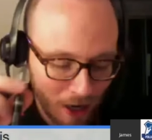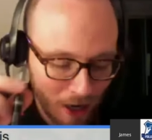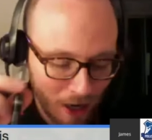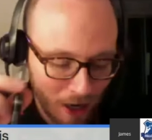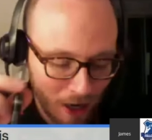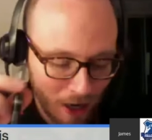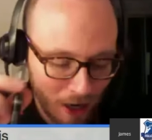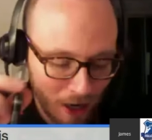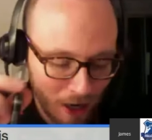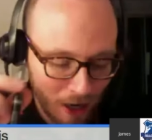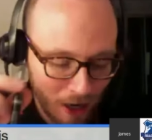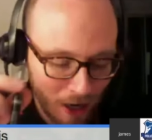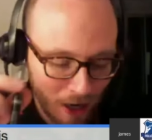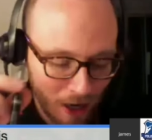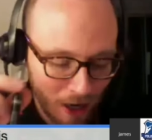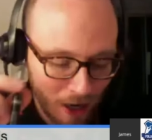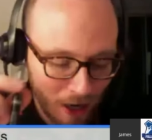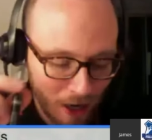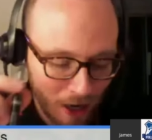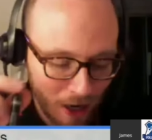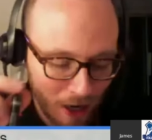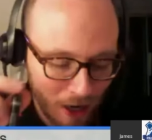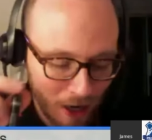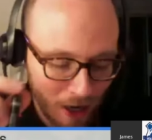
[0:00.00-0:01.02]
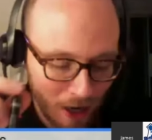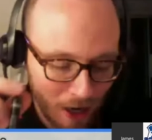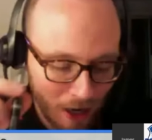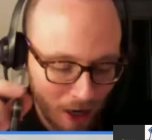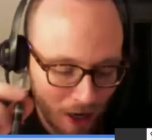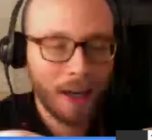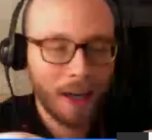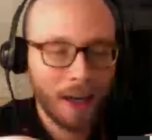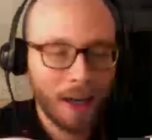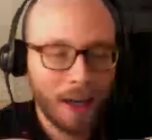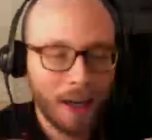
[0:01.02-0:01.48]
The first was sort
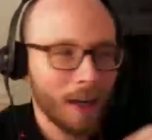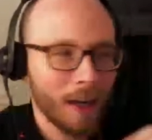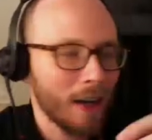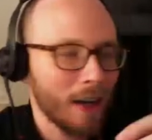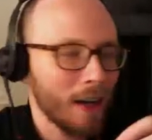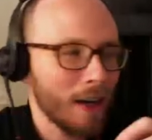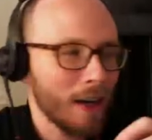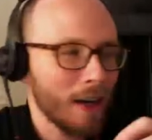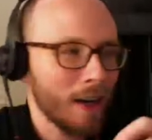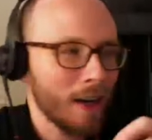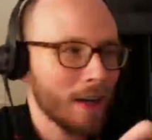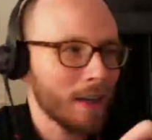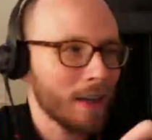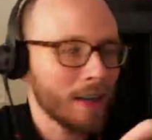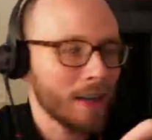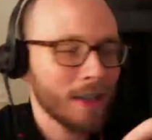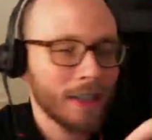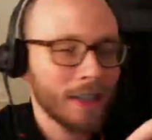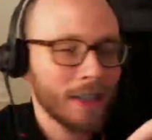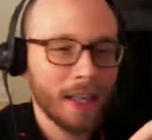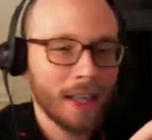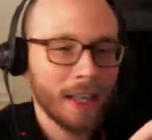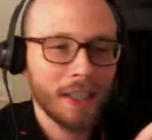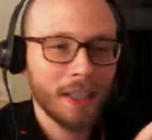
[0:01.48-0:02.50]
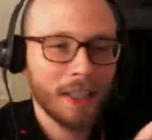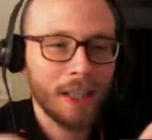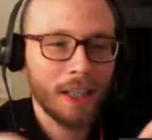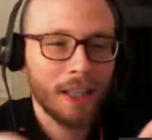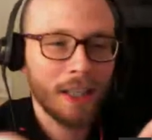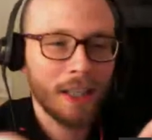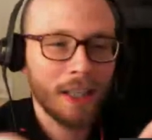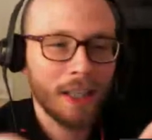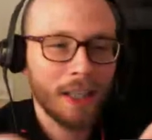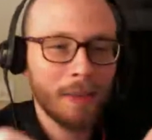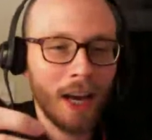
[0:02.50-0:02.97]
of a second
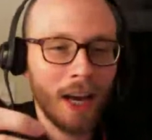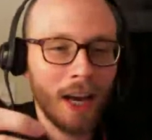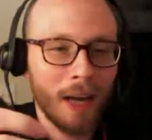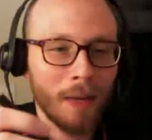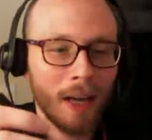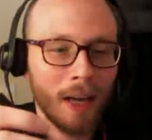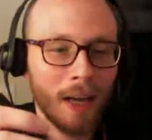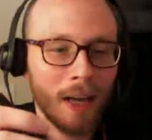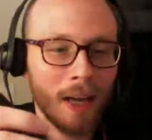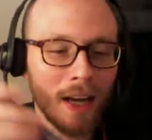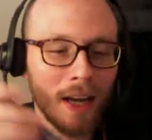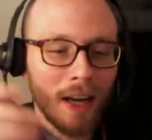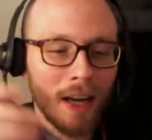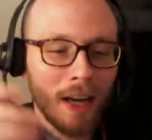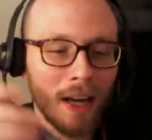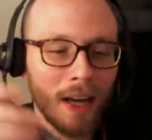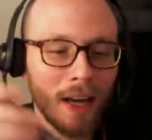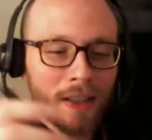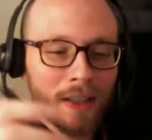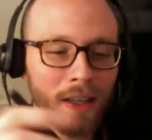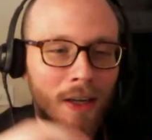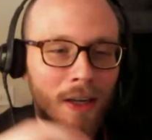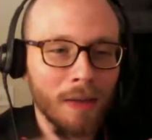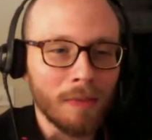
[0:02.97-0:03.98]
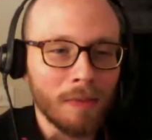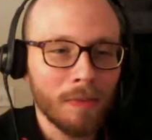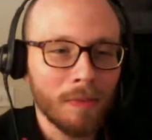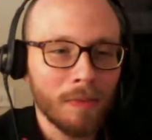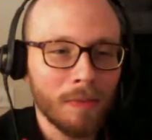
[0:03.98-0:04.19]
team game, and